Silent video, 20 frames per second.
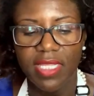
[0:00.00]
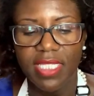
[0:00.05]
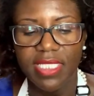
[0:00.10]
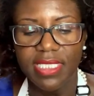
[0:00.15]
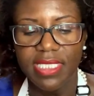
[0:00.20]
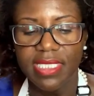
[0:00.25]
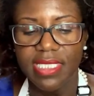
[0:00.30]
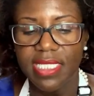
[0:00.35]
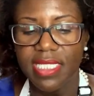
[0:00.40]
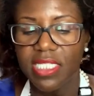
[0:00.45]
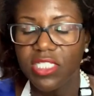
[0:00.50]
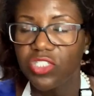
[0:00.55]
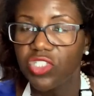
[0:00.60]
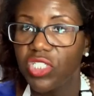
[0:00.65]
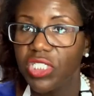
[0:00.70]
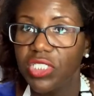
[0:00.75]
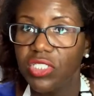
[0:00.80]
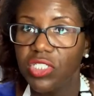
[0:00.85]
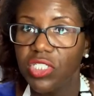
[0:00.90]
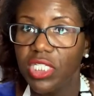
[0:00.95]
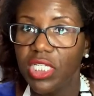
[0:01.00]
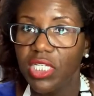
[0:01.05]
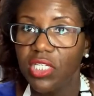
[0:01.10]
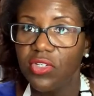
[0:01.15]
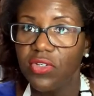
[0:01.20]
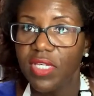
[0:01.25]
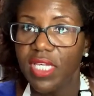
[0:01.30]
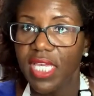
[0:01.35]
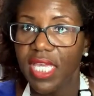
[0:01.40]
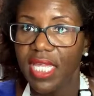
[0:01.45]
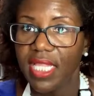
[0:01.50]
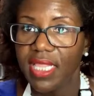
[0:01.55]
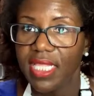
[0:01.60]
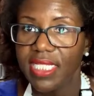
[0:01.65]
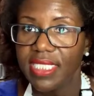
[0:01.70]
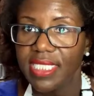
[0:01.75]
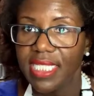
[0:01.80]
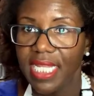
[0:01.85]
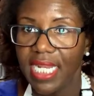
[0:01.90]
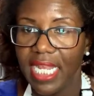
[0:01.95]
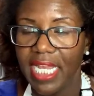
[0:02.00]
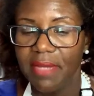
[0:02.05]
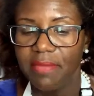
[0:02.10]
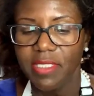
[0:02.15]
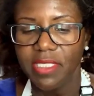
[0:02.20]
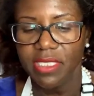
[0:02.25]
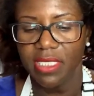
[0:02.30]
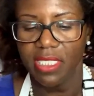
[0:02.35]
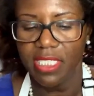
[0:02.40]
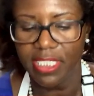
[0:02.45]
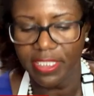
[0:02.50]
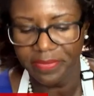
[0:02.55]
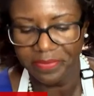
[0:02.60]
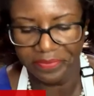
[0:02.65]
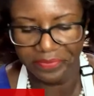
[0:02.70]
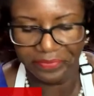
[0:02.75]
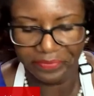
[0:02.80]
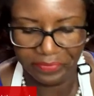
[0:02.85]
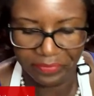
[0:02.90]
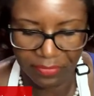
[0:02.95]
This is in the cheat sheet. You can get this at Amazon.